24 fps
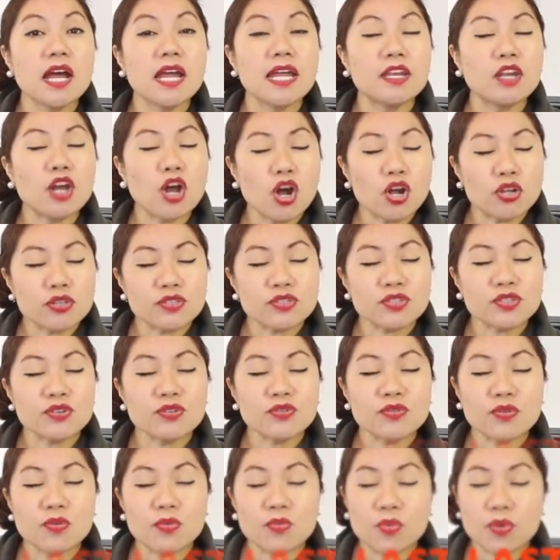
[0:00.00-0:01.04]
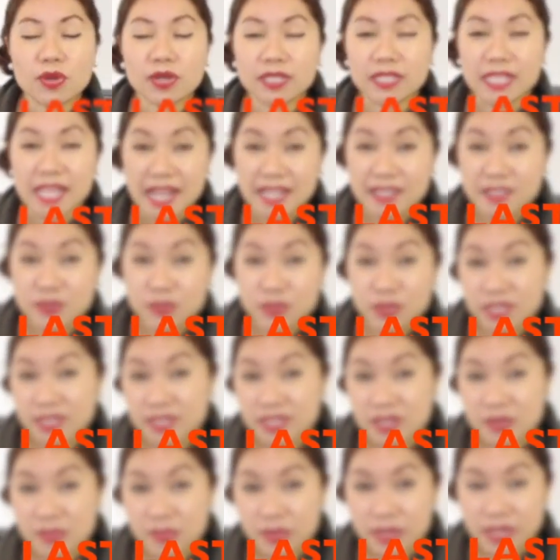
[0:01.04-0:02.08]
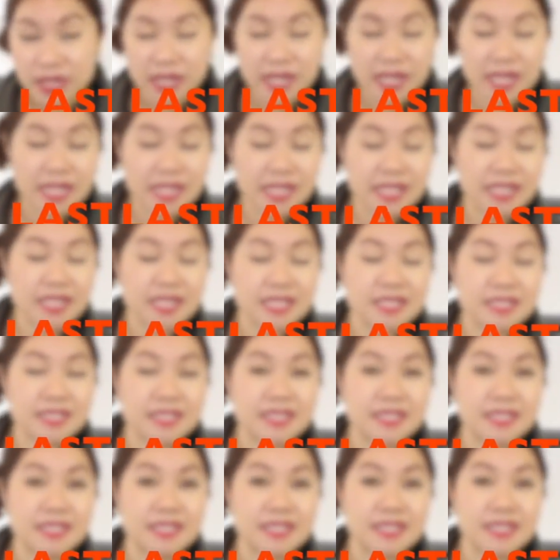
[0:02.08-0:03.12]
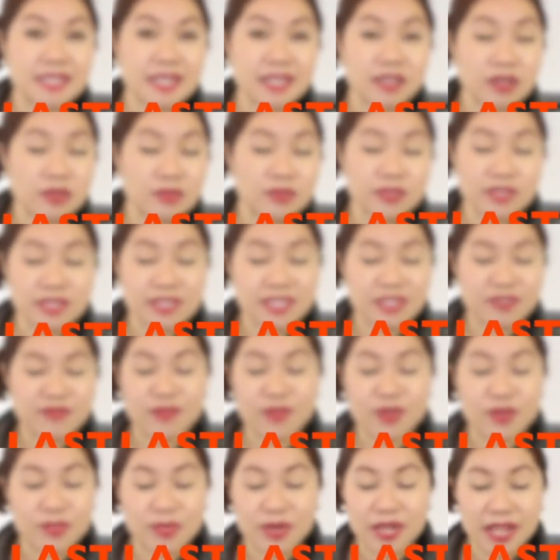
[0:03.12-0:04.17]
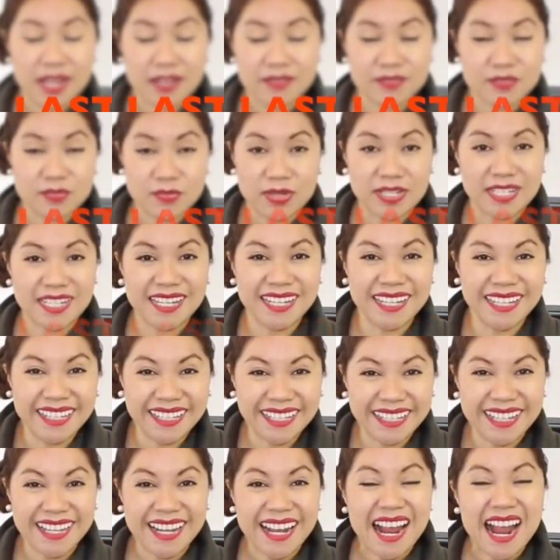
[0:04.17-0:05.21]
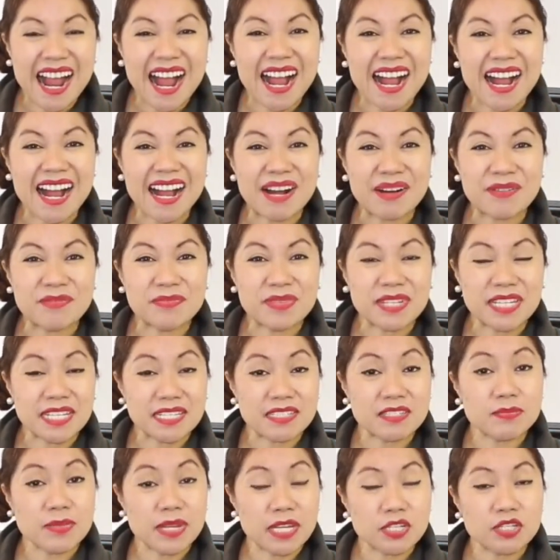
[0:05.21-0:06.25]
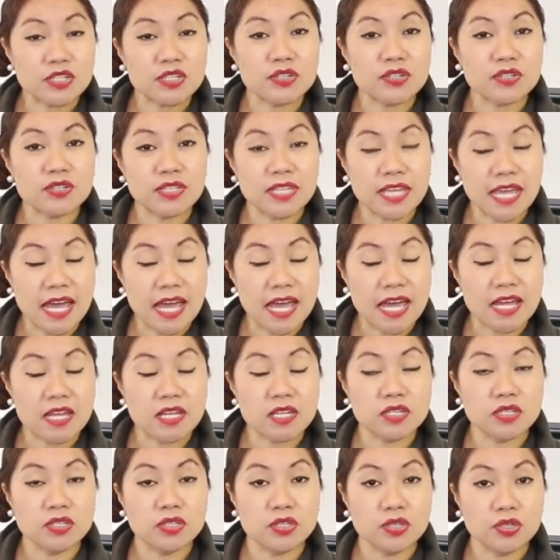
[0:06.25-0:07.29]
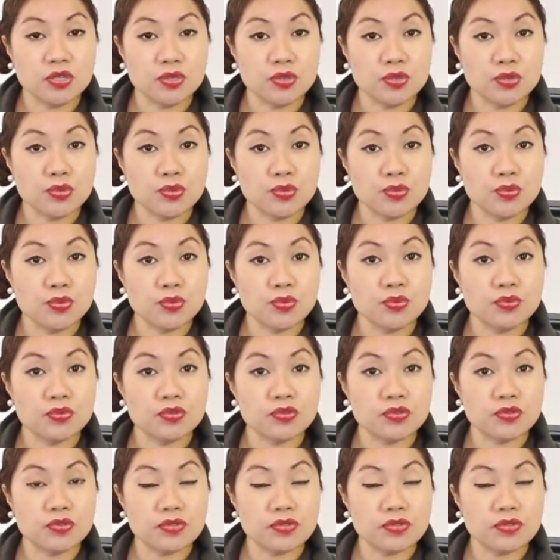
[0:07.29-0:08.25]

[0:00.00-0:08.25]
And also, one last quick tip is, I know I was going to say 4, but I have so many, is make sure that you